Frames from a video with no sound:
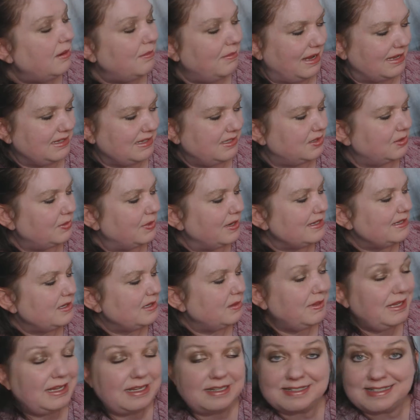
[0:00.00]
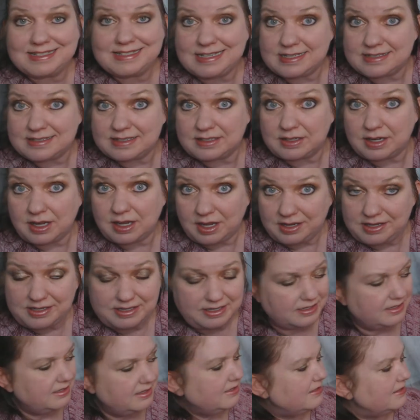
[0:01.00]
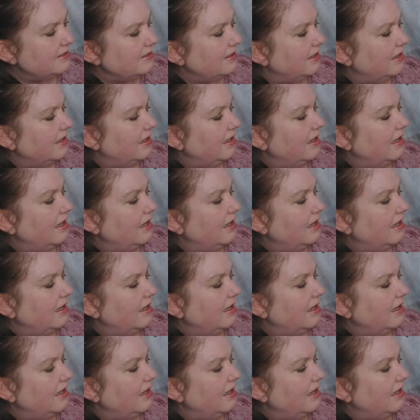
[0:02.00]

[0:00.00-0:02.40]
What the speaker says: master recipe seasoned onions,